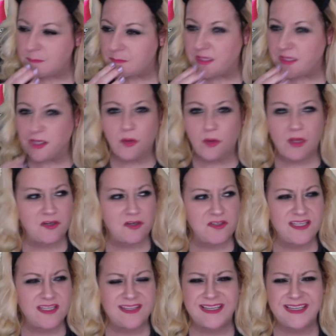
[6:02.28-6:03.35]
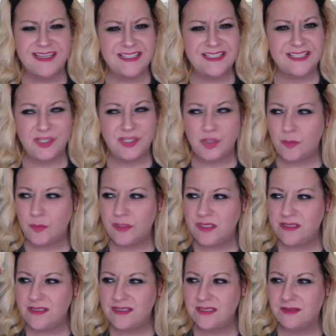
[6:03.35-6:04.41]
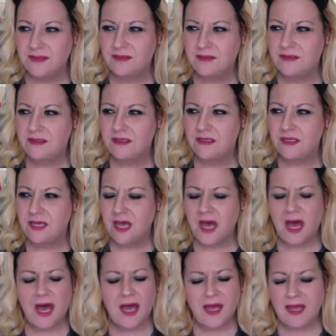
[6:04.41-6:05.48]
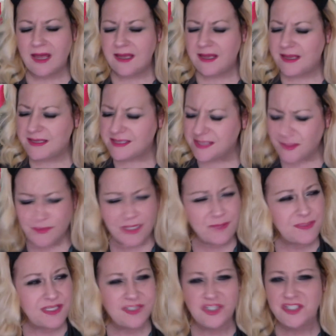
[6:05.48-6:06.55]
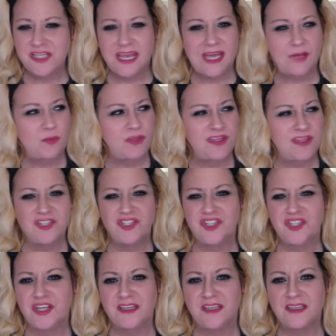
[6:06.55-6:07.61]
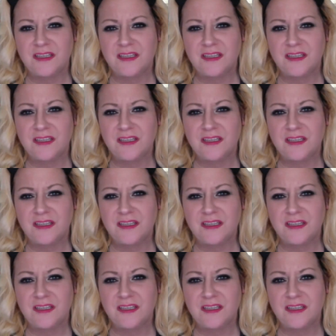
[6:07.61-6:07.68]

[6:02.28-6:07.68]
they no longer see the kids as humans. Uh, sometimes I just can't with this shit.